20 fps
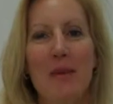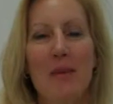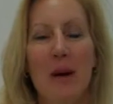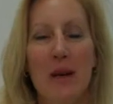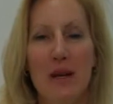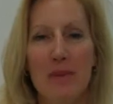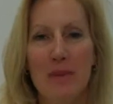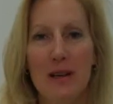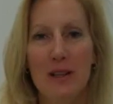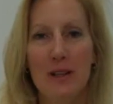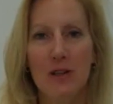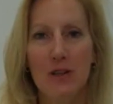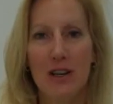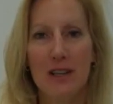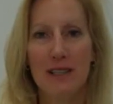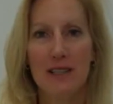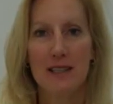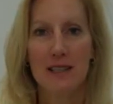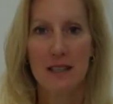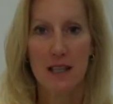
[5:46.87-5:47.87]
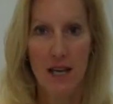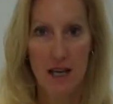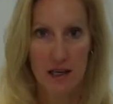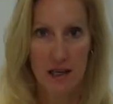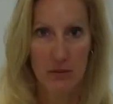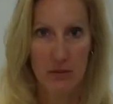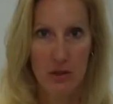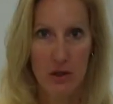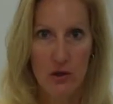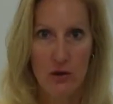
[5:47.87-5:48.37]
My email address is
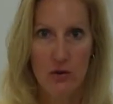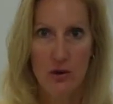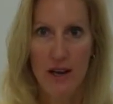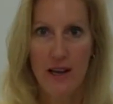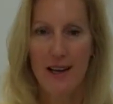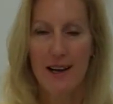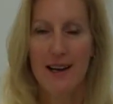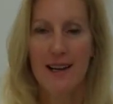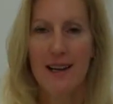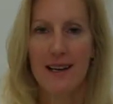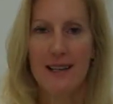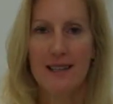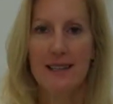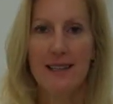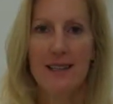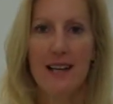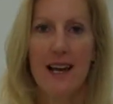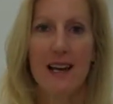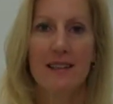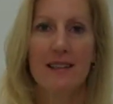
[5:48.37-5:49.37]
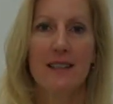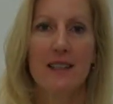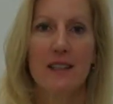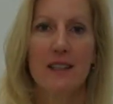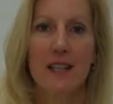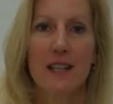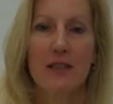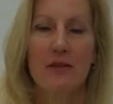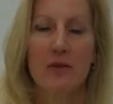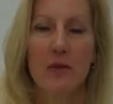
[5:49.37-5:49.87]

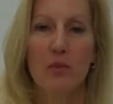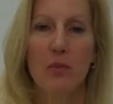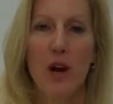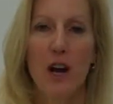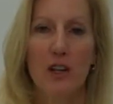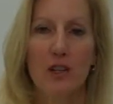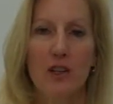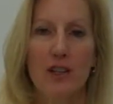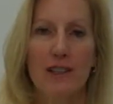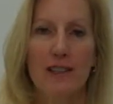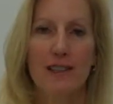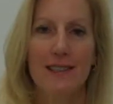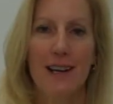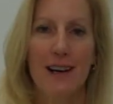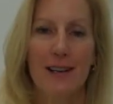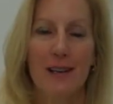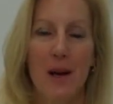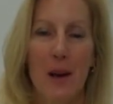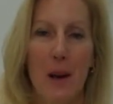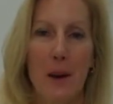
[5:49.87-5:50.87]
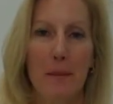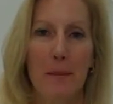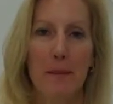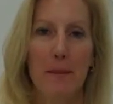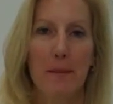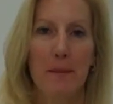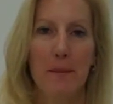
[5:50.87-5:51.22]
kwais@successfulprojects.com.